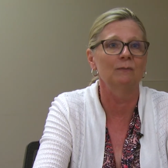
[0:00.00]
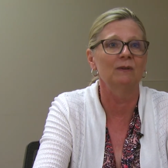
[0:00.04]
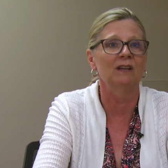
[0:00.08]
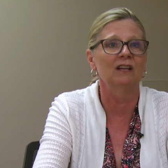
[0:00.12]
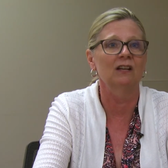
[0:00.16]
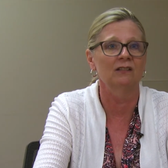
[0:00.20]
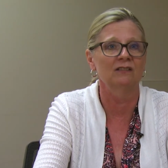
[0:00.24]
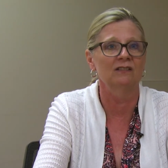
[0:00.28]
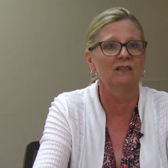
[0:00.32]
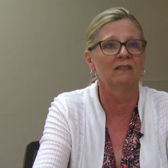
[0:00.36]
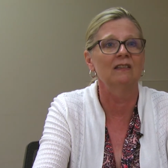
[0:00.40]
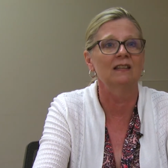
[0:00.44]

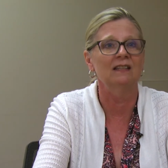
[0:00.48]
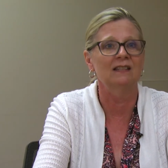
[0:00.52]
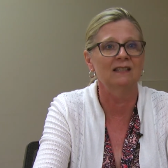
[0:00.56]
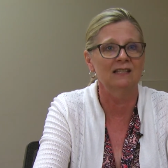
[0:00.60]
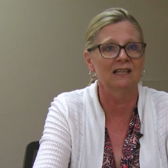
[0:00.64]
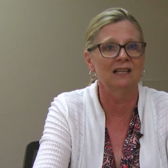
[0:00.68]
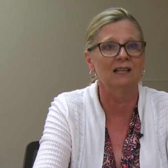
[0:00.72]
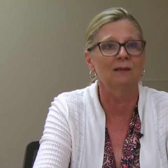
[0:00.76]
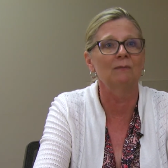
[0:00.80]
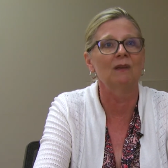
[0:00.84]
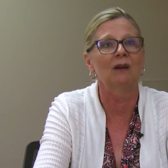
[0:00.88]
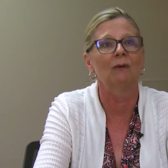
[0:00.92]
because of the
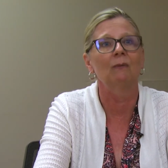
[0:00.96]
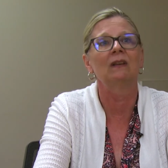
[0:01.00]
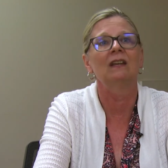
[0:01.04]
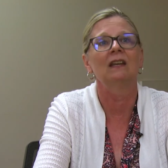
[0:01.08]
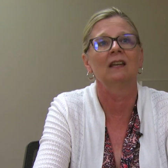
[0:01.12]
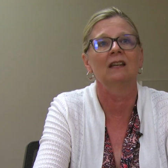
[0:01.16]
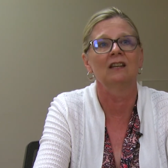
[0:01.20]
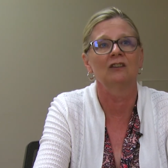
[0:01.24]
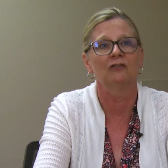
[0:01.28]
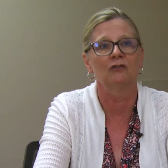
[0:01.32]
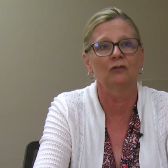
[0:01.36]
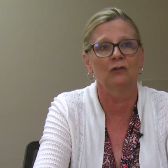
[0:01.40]
steam that we
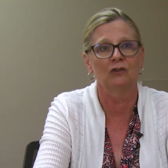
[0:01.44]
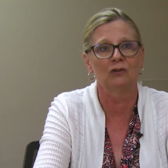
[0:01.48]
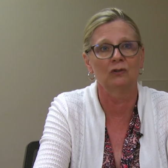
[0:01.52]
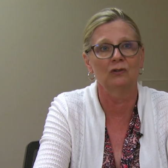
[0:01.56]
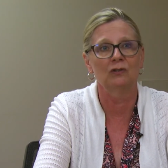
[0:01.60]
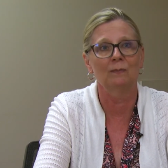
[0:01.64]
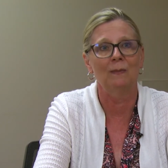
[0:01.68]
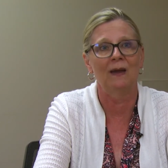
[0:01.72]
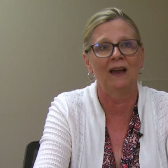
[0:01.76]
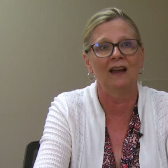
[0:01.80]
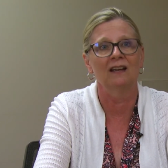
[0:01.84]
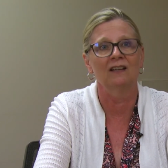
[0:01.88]
can
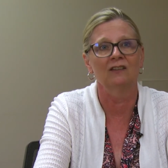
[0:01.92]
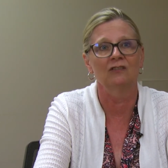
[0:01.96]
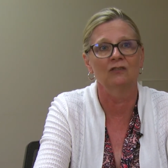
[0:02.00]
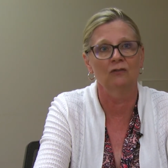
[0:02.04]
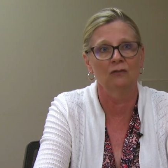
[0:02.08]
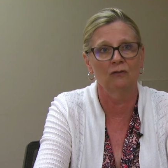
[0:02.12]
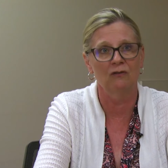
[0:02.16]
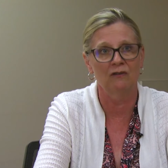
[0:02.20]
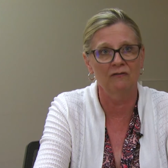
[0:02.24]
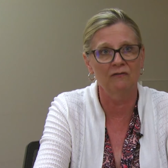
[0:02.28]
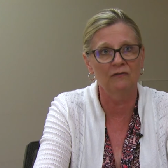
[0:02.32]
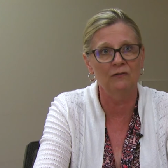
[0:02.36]
introduce back
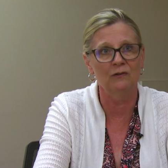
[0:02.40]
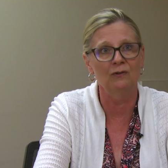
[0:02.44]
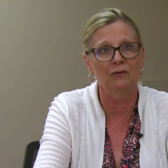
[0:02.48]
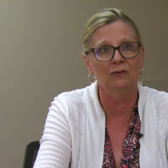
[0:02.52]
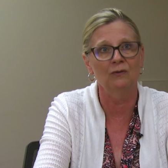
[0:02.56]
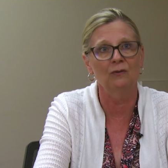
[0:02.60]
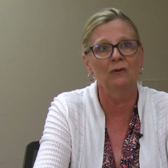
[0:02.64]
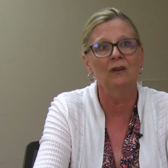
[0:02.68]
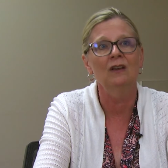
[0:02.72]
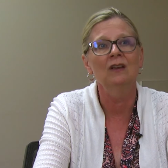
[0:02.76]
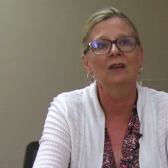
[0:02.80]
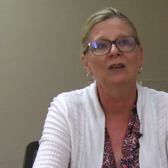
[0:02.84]
into the
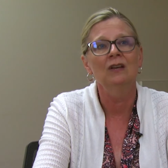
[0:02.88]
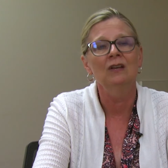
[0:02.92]
food.